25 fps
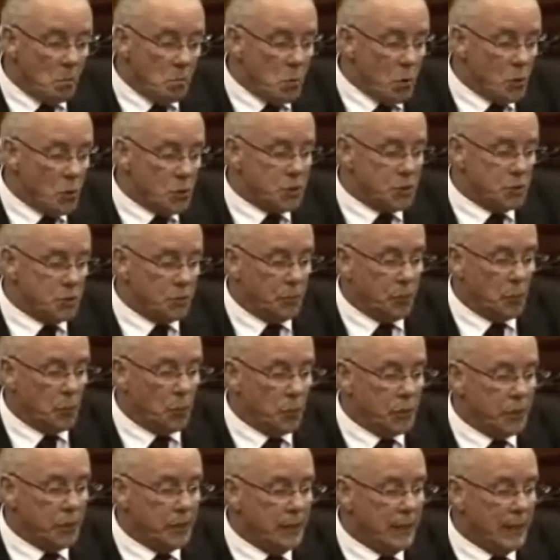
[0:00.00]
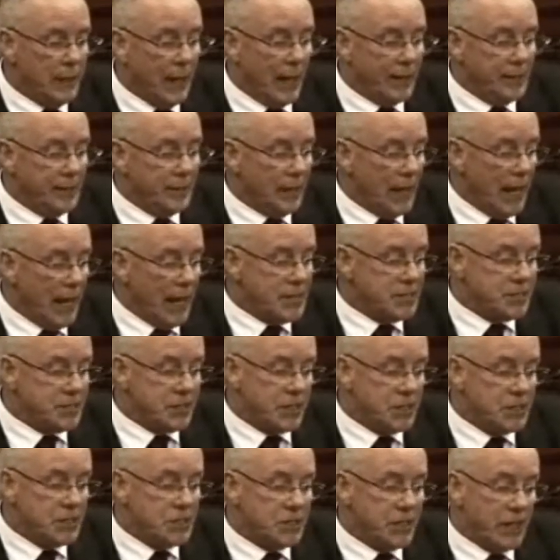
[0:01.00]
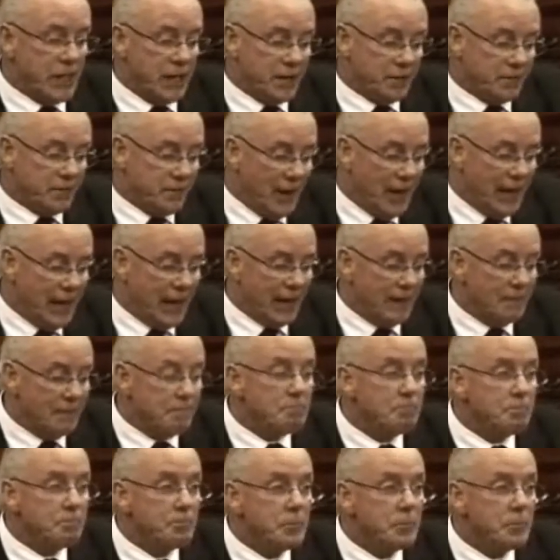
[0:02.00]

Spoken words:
more support under last year's TFA,